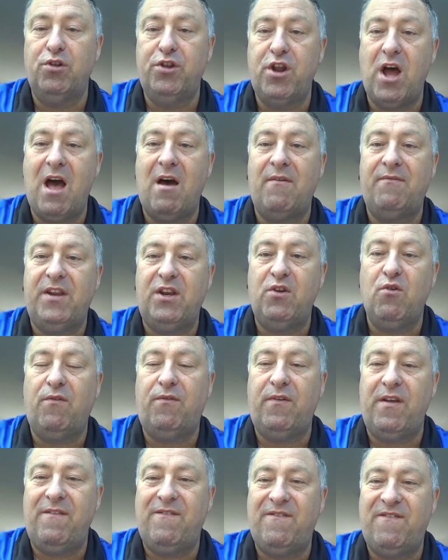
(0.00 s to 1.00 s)
not have
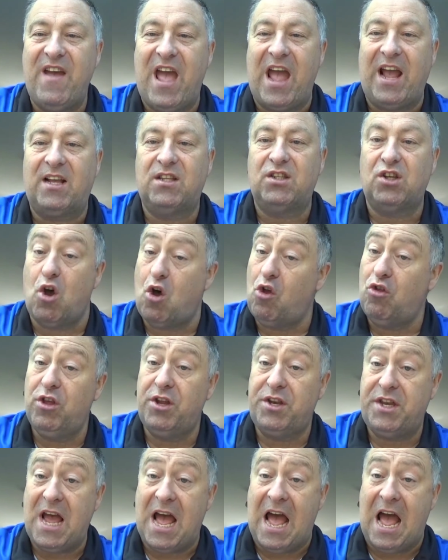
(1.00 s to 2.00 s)
enough effect on
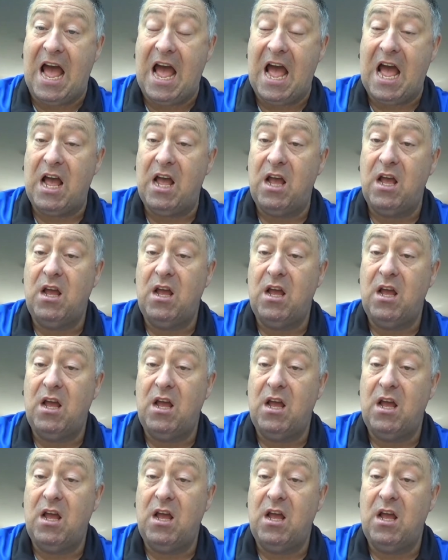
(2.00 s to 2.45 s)
the dart